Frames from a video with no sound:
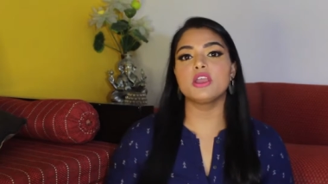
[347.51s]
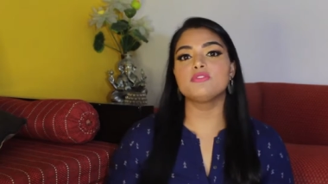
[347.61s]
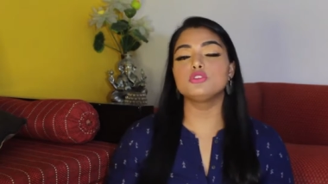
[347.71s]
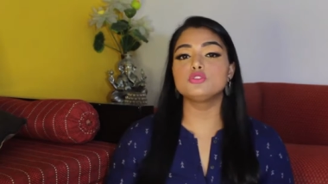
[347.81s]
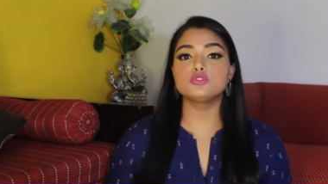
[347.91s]
in your
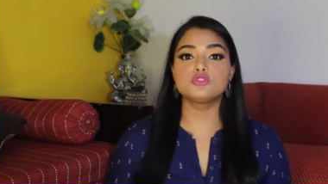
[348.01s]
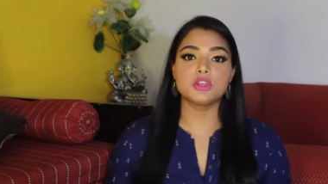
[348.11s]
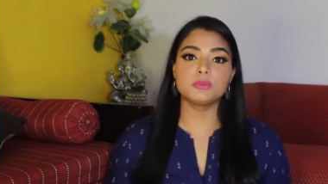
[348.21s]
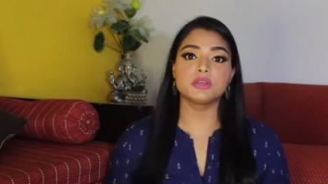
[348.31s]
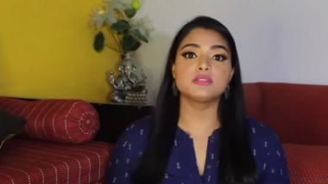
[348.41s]
hair for 2 to
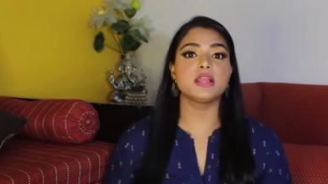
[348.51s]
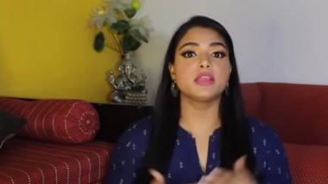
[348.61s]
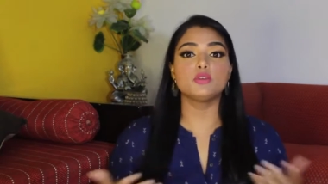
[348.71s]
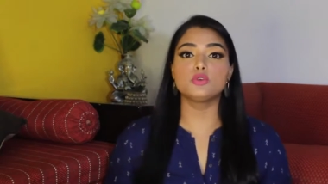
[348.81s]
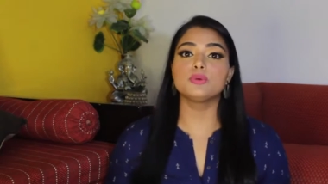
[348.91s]
3 minutes
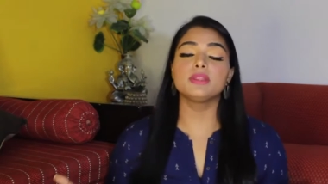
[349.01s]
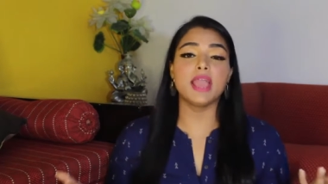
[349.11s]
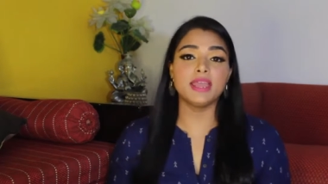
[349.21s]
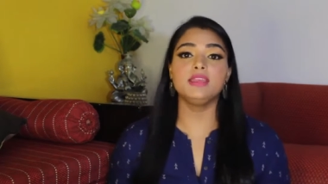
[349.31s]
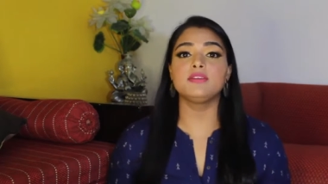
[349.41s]
like you do
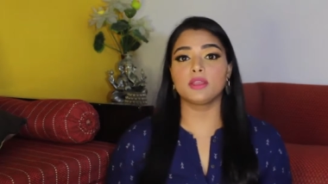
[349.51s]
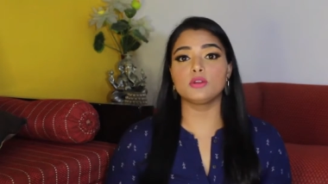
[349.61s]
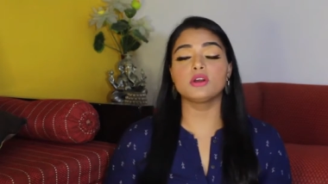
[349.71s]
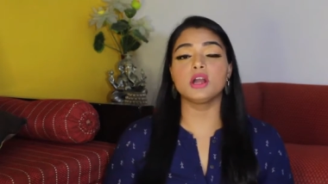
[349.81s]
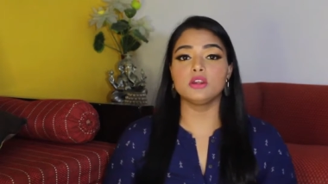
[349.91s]
with any
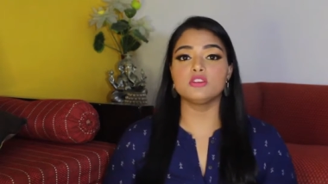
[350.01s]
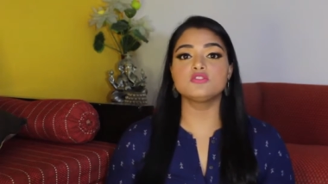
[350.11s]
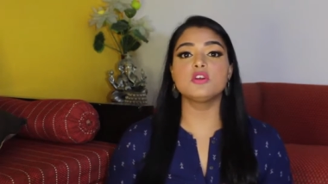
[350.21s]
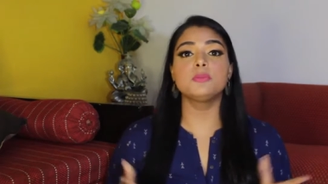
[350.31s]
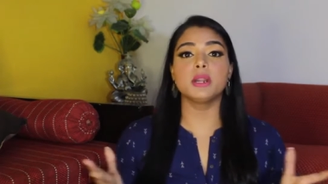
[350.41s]
regular
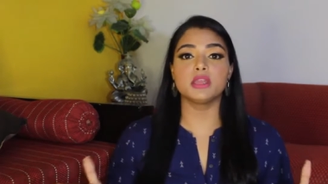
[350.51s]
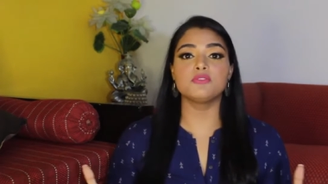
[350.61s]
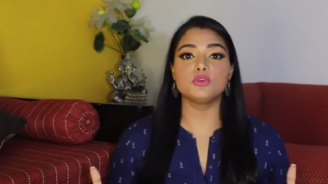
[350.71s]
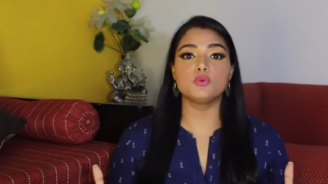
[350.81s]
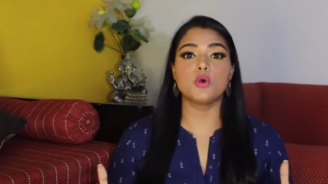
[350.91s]
conditioner
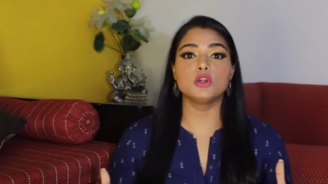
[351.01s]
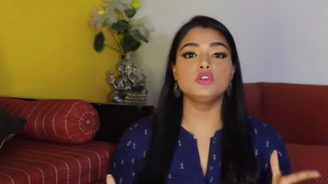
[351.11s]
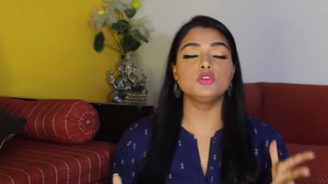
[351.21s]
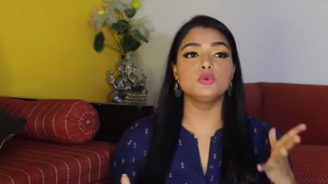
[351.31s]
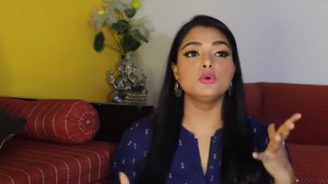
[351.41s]
but if you
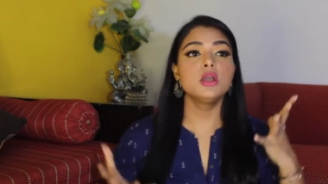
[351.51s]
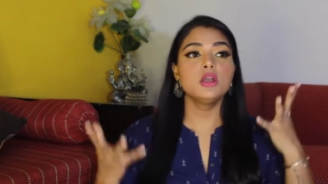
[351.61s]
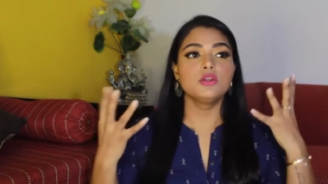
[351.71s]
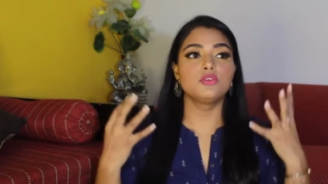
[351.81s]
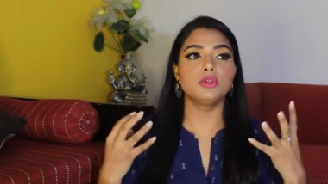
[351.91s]
want to
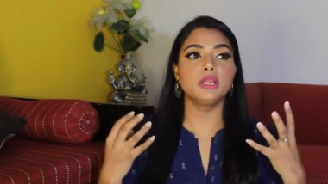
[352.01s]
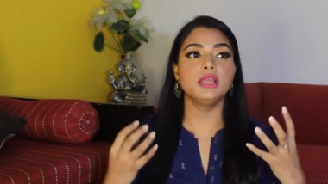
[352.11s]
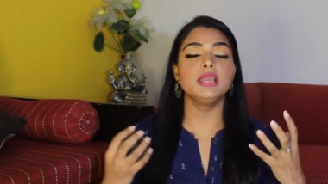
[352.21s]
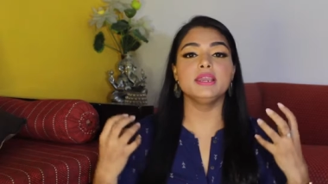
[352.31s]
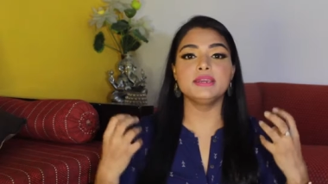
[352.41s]

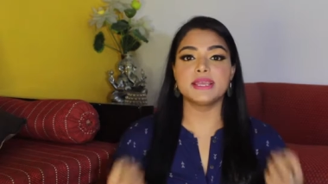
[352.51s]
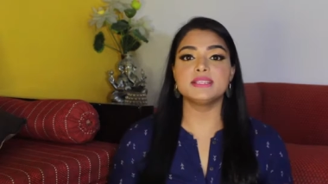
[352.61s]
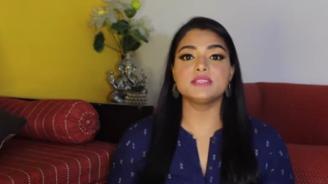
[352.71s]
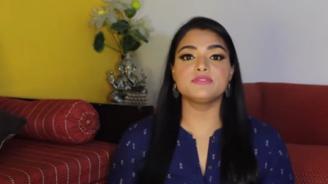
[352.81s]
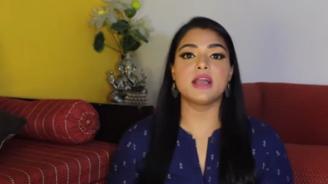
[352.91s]
really
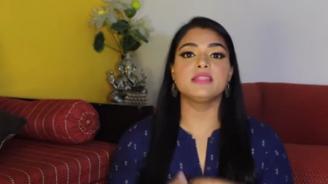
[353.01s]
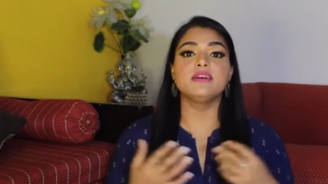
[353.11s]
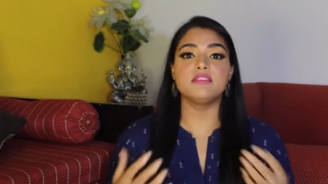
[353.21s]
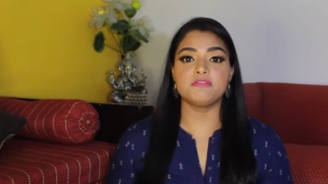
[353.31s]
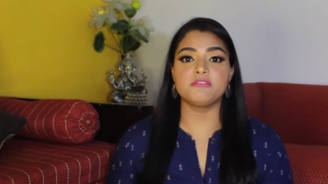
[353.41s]
intensify
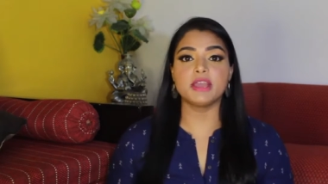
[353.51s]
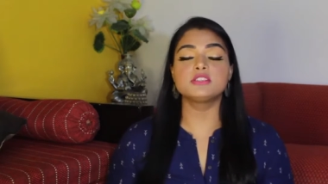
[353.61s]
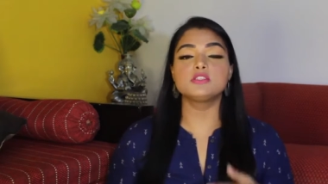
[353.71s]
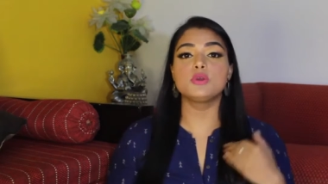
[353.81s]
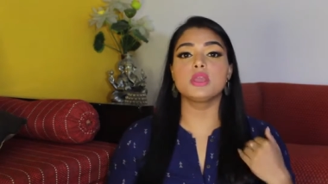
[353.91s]
the
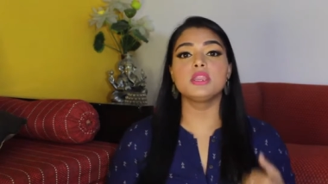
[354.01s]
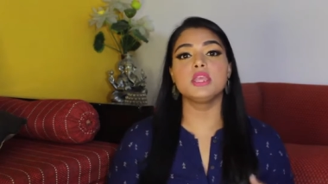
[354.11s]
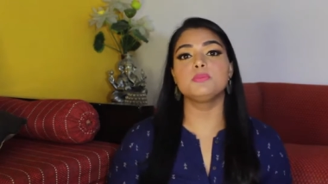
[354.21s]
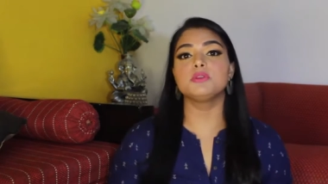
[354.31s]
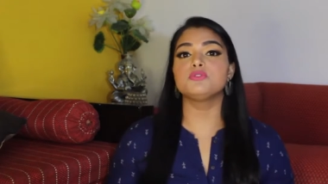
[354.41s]
effects you
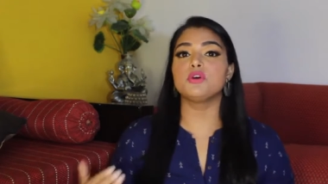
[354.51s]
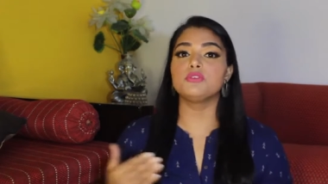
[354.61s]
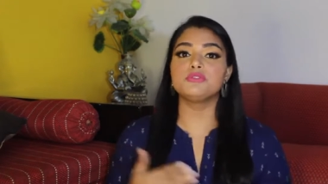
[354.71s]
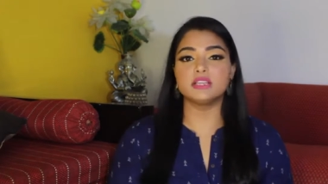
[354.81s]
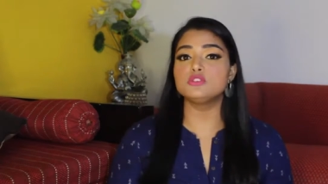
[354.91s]
can keep it
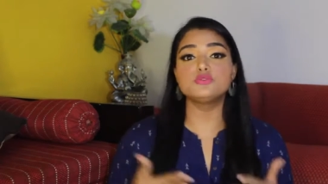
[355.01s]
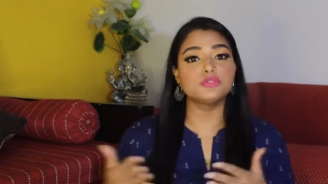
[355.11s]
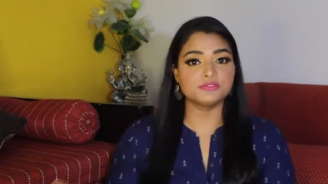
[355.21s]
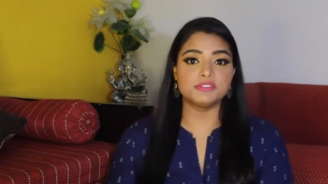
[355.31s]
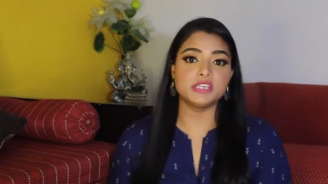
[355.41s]
for 10
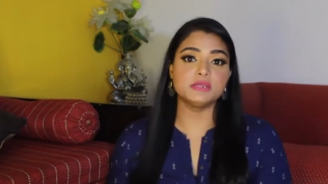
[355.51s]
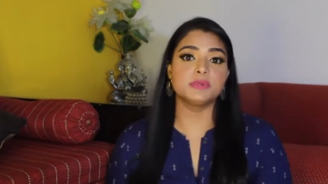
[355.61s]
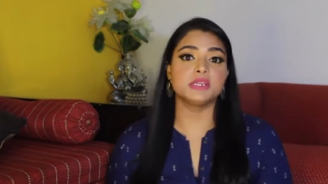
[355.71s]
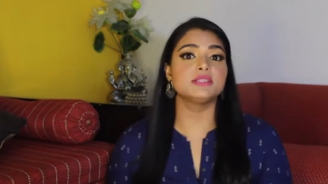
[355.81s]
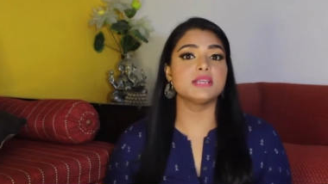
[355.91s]
to
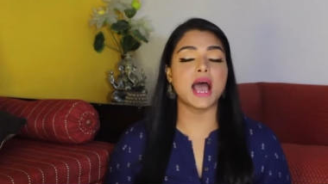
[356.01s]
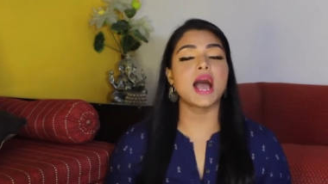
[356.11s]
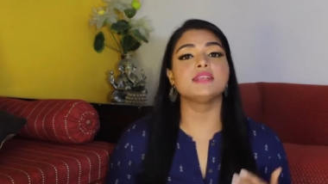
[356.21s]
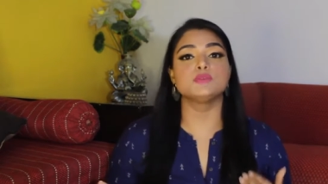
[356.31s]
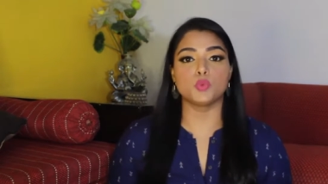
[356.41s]
15 minutes
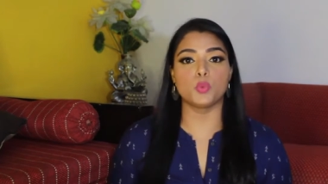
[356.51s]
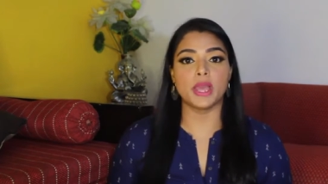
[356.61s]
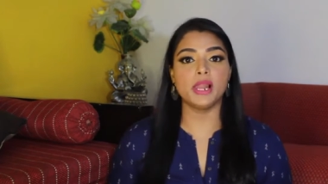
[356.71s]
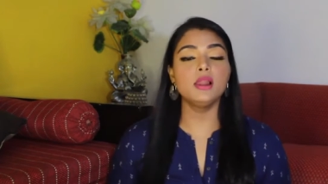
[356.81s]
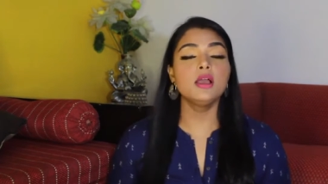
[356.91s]
as
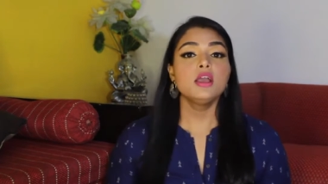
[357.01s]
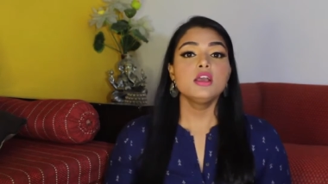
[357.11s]
well.